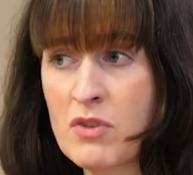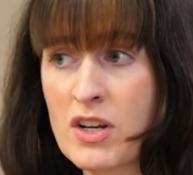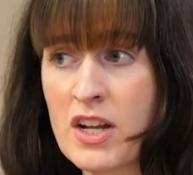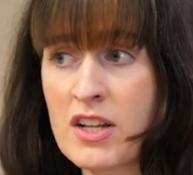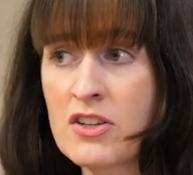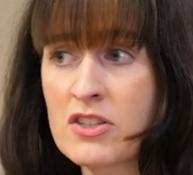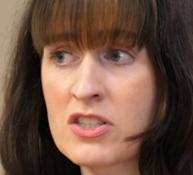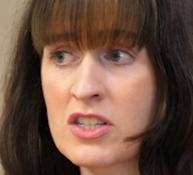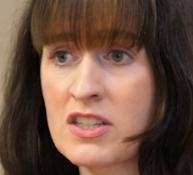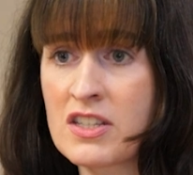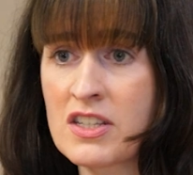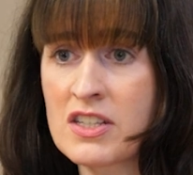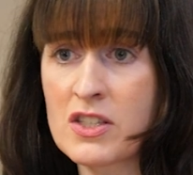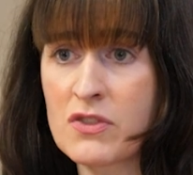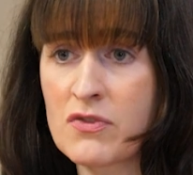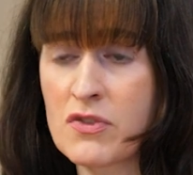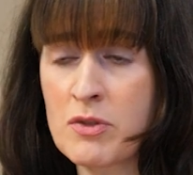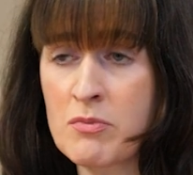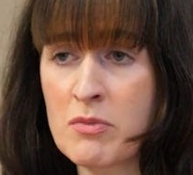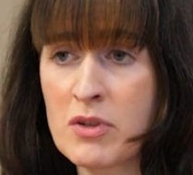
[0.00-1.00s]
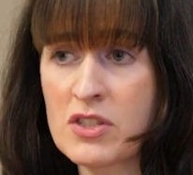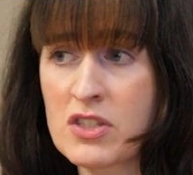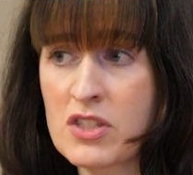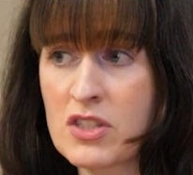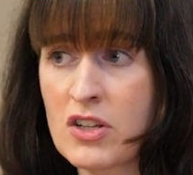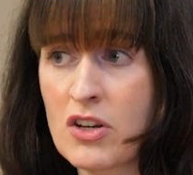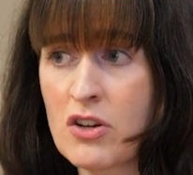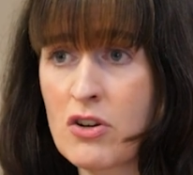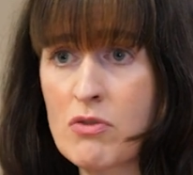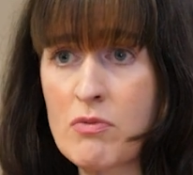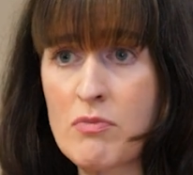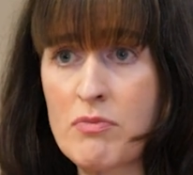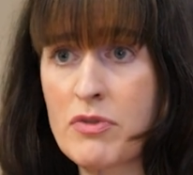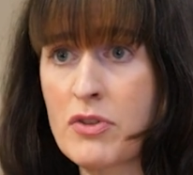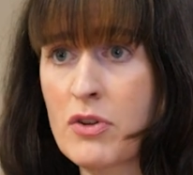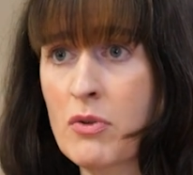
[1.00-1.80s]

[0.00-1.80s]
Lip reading: When I looked at this a few months ago,